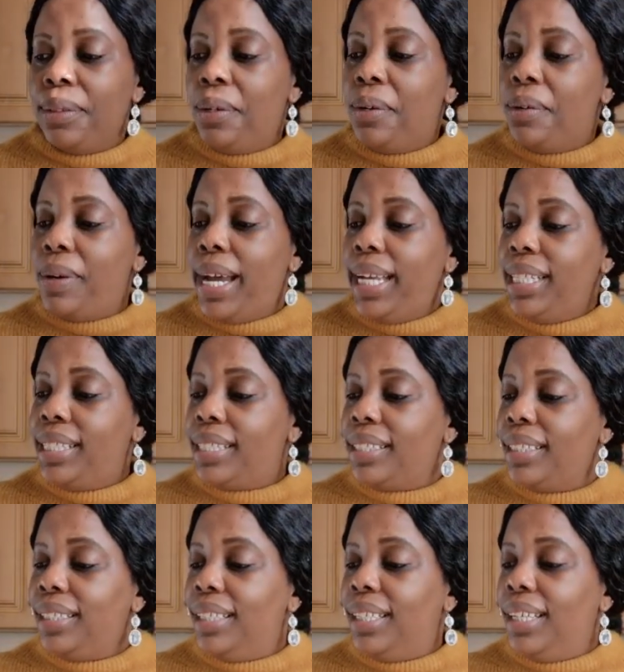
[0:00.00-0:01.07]
All right,
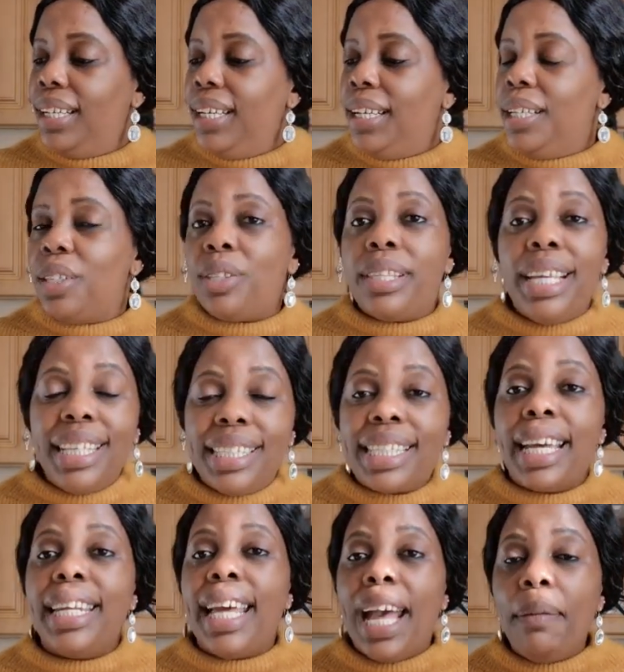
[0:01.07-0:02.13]
things
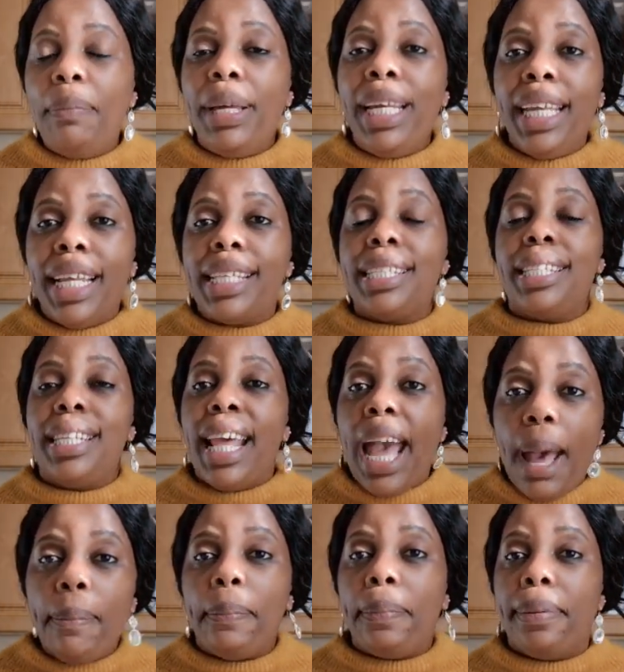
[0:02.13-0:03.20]
can happen in a
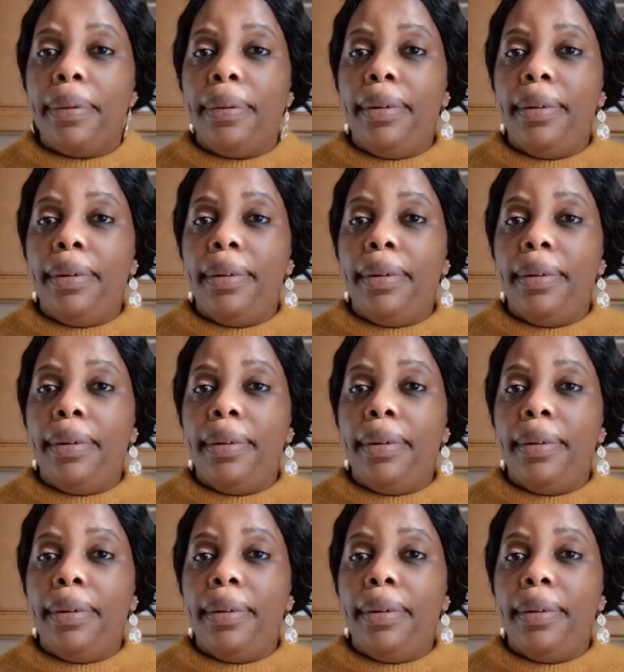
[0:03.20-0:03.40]
snap.